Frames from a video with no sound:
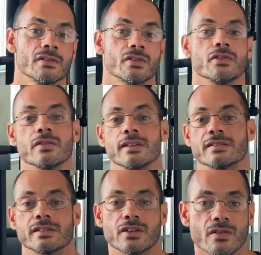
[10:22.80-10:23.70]
So your
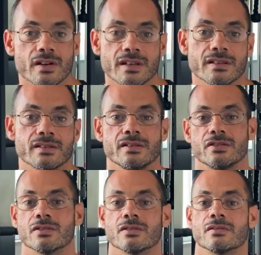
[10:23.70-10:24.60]
insecurities,
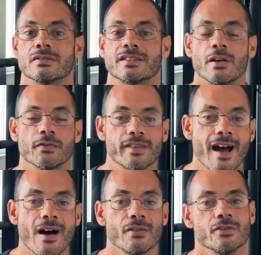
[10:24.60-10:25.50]
your
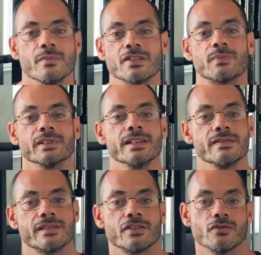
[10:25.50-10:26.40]
self-doubt, your
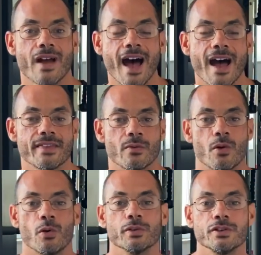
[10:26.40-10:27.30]
misbeliefs that you had that were
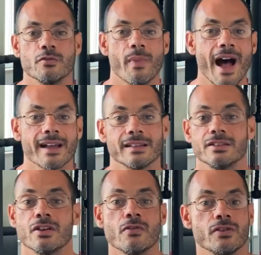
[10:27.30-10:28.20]
holding you back
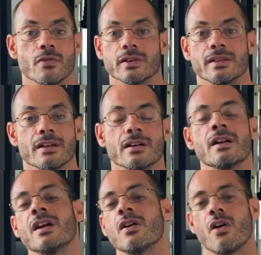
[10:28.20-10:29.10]
and yo-yoing there
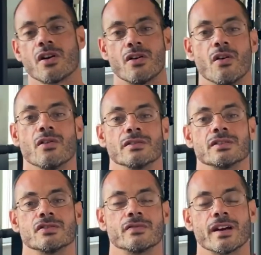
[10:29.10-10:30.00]
are gone,
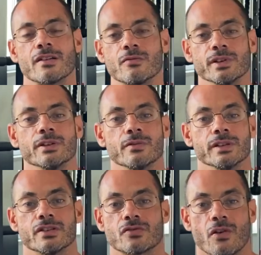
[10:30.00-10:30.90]
because you've got a really,
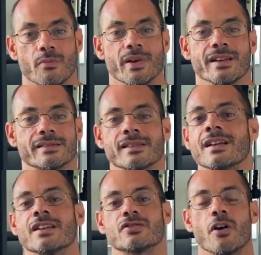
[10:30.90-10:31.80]
really strong base.
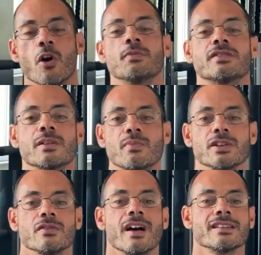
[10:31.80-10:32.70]
So I hope this can bring
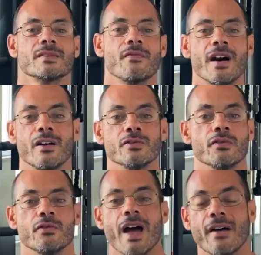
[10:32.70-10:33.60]
you guys some value.
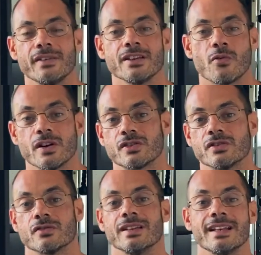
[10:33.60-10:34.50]
If you have any
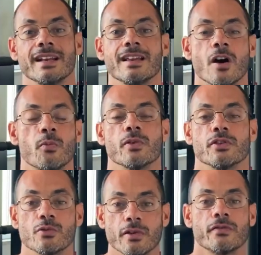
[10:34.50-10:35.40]
questions or need any help with
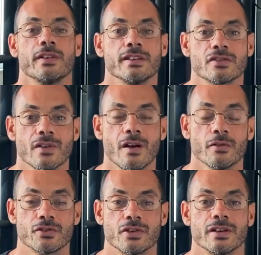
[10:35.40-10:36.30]
your fitness or
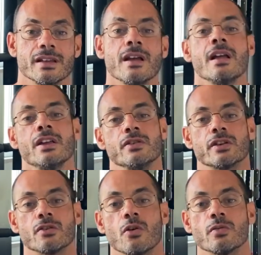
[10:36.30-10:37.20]
health journey, you
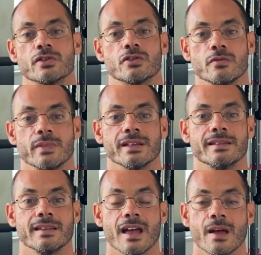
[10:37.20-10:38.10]
can always shoot me a
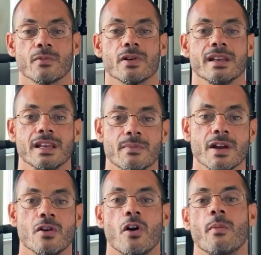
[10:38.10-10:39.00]
DM or an
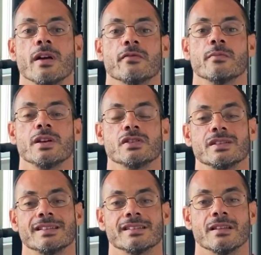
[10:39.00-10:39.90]
email. All my
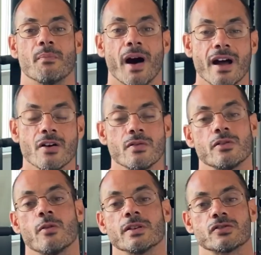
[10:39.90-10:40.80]
information is in the bio
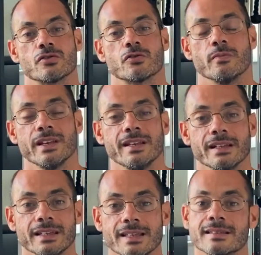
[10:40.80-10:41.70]
and all my social media
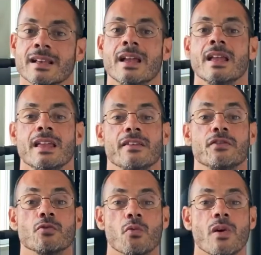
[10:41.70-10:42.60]
links.
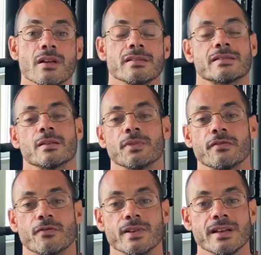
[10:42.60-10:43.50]
If you want something
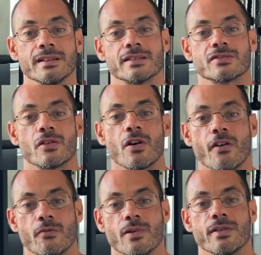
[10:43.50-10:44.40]
free to start
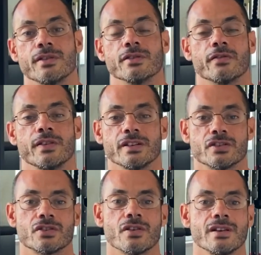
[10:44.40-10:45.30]
off with in your
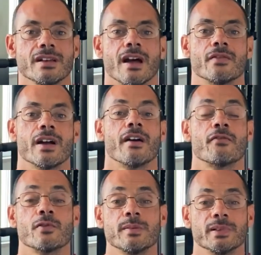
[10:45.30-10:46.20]
fitness journey, I've
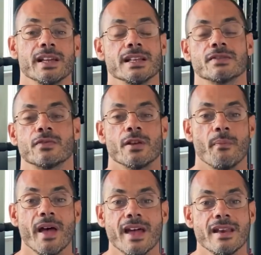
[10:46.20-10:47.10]
got free plans for the
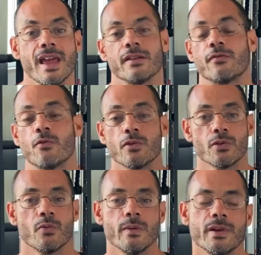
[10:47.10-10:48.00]
men and for the
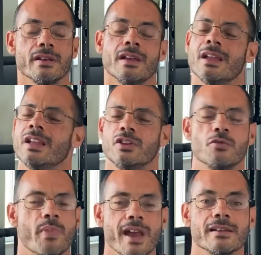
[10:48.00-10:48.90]
women.
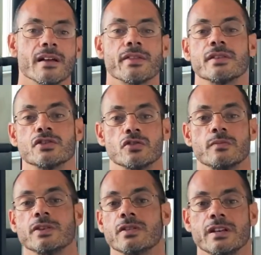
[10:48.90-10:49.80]
You pay nothing,
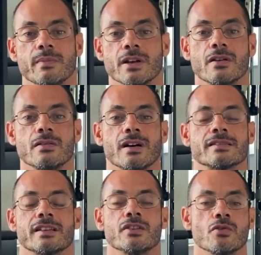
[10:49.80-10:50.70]
shoot me your email. I'll
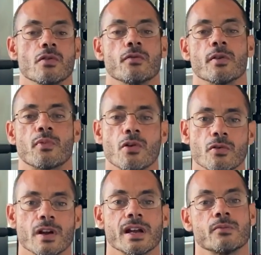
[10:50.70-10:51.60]
send you over a
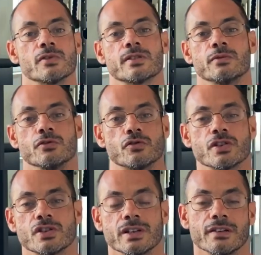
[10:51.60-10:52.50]
program with some
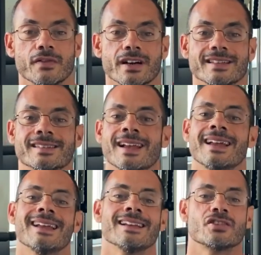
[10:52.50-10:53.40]
nutrition advice,
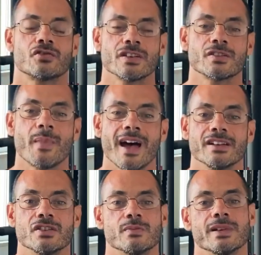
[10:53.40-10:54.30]
stress
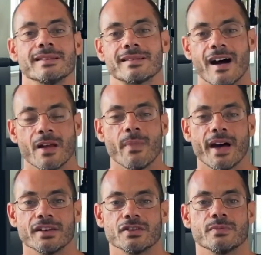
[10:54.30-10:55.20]
management, time
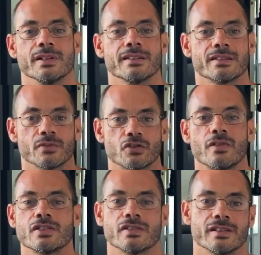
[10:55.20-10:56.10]
management, some
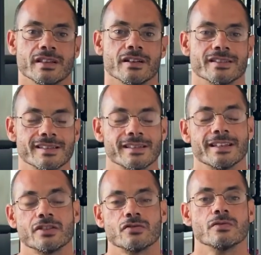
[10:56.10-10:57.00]
stretches in there just to
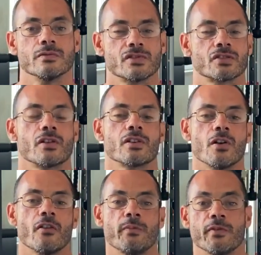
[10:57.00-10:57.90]
get you started
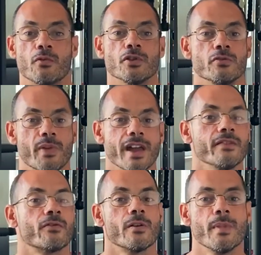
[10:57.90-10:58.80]
off before you pay
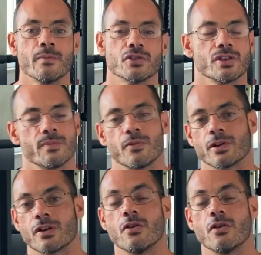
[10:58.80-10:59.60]
for a membership or a